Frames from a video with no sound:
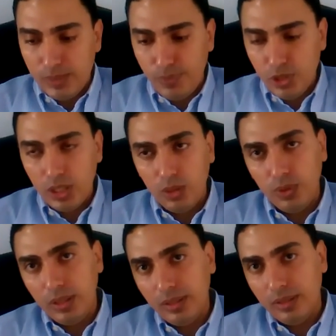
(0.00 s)

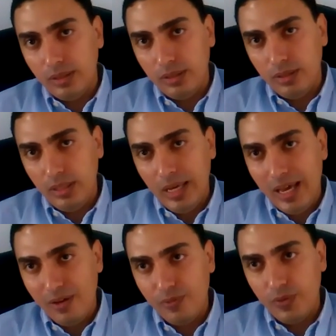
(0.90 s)
especially when they
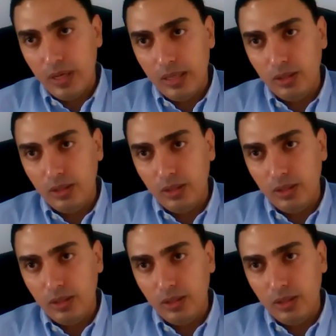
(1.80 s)
have